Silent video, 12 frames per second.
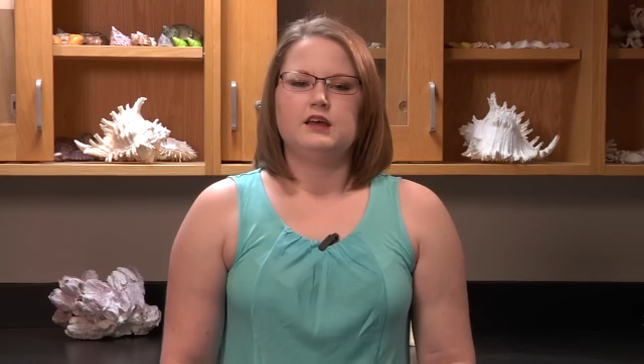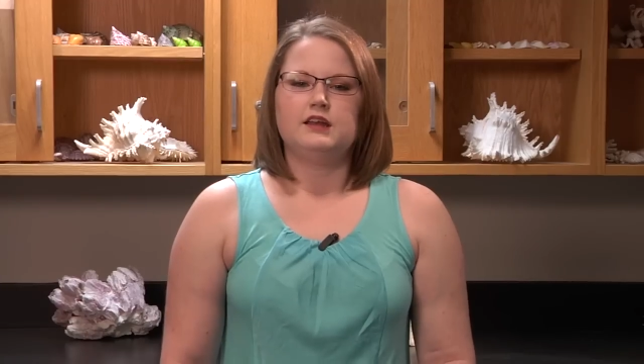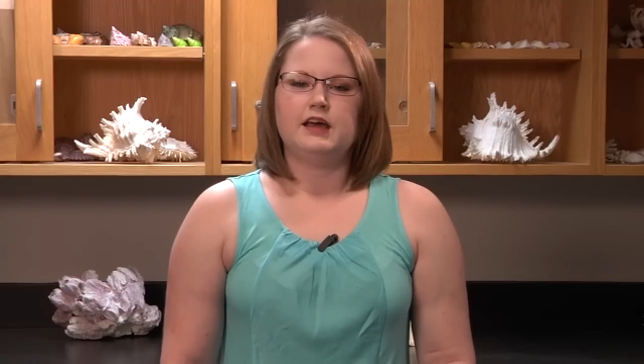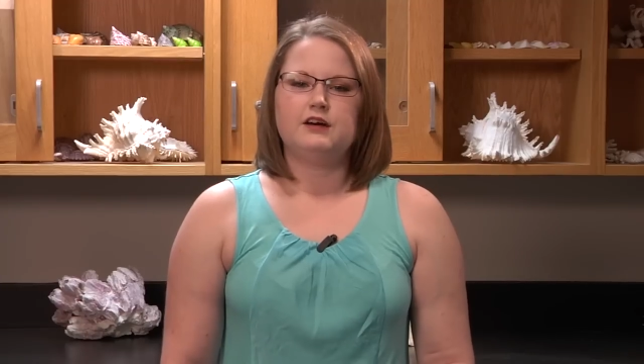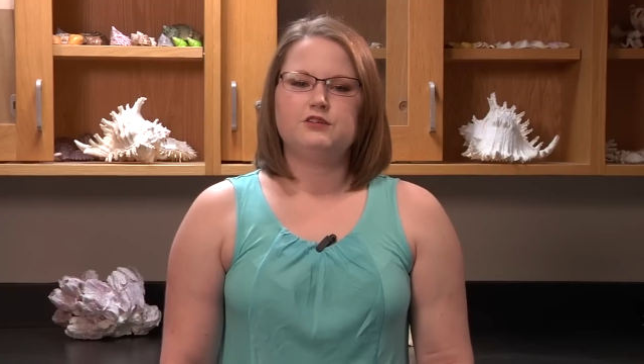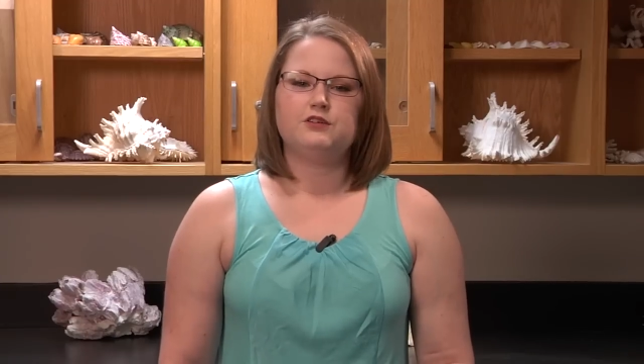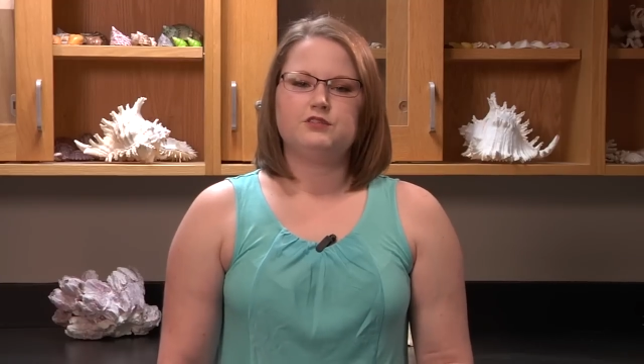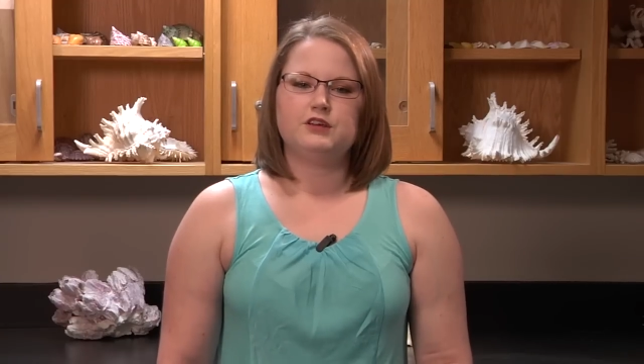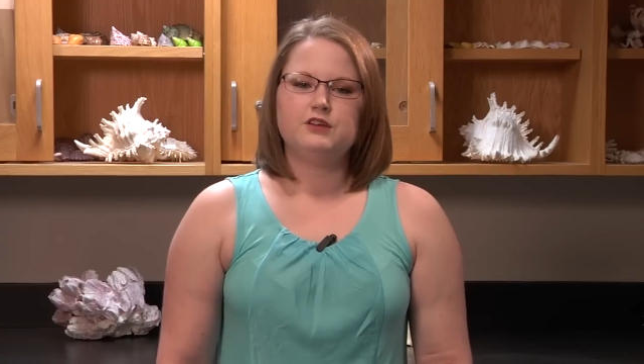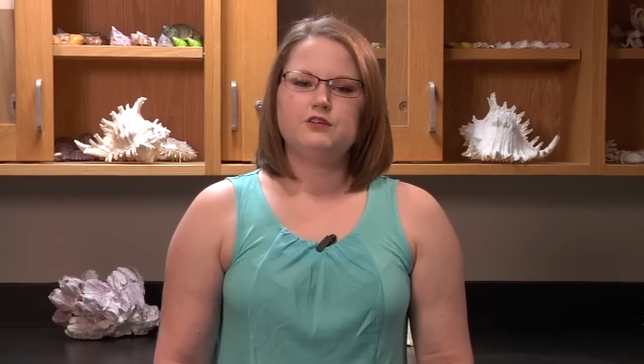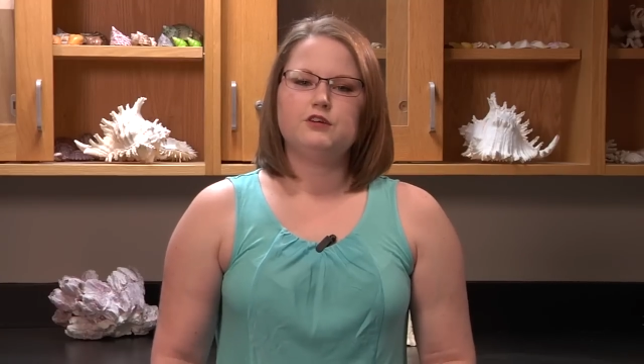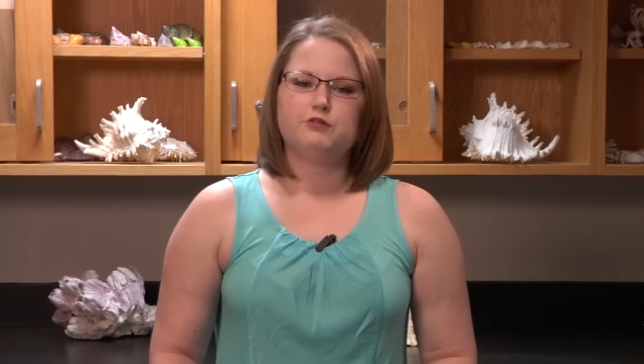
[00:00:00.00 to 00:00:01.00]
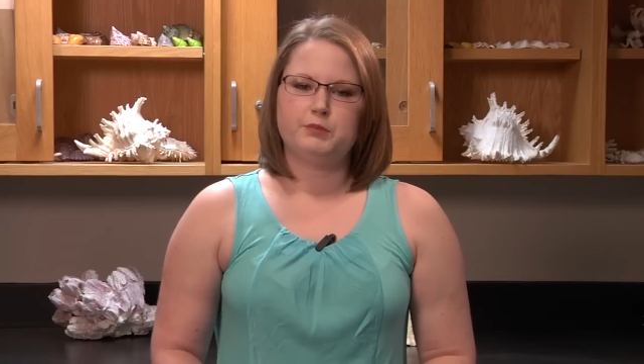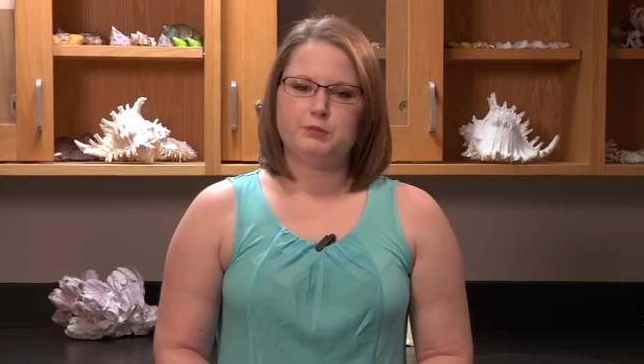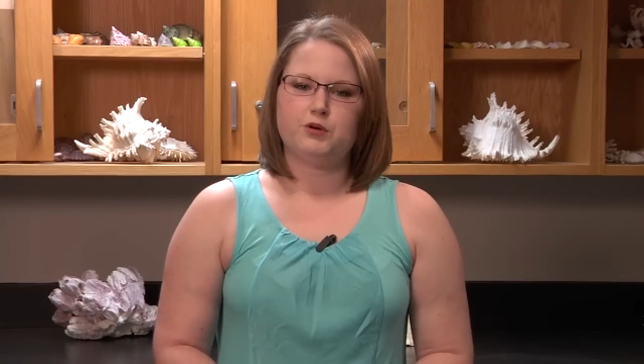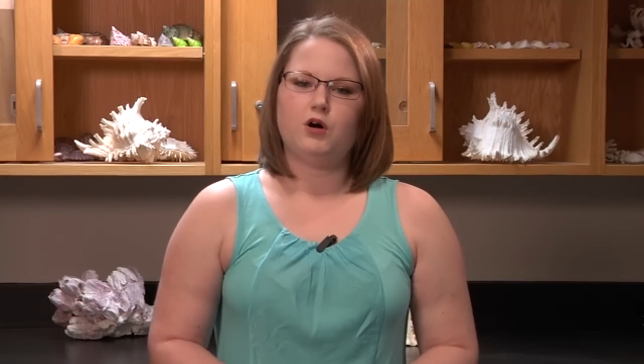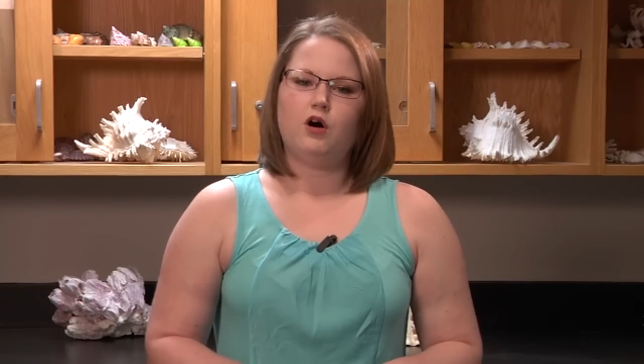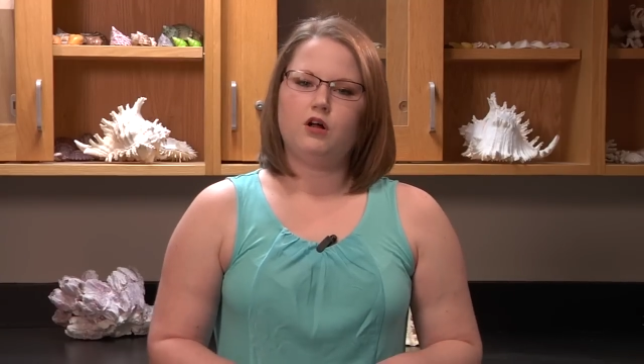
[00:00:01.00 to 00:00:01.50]
Now, do you think you could
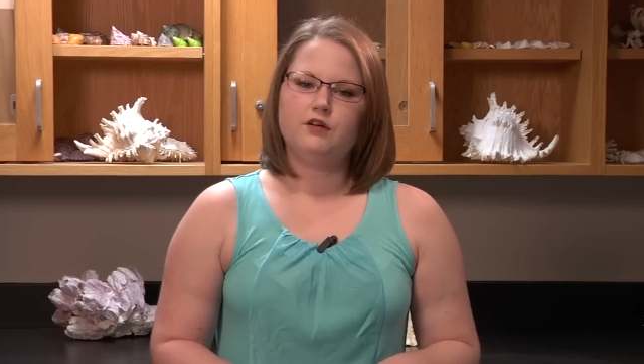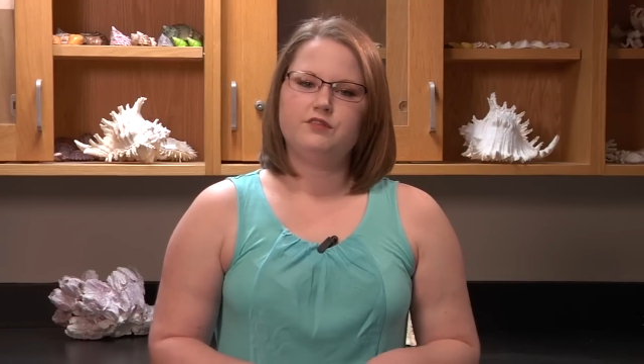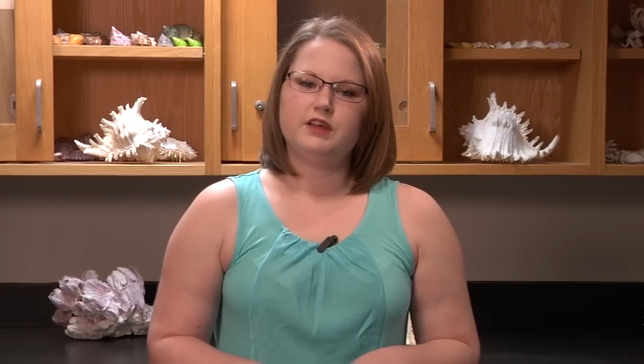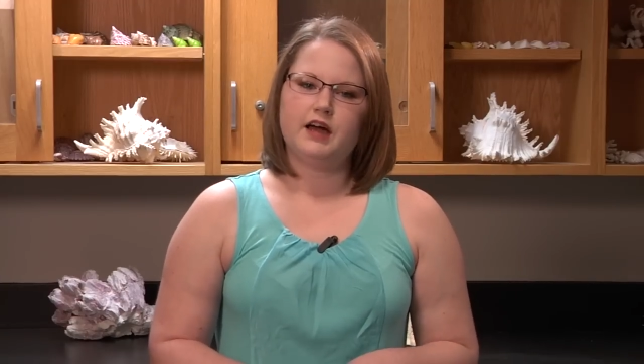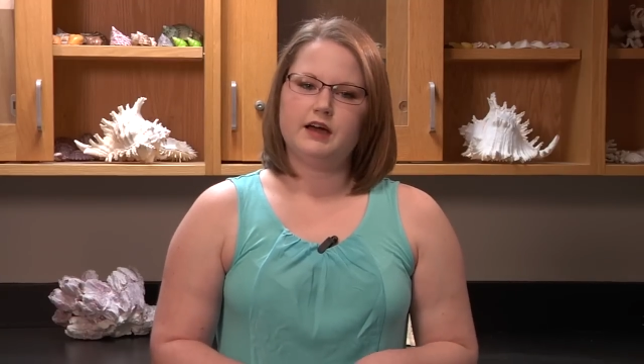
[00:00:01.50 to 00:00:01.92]
remember all of the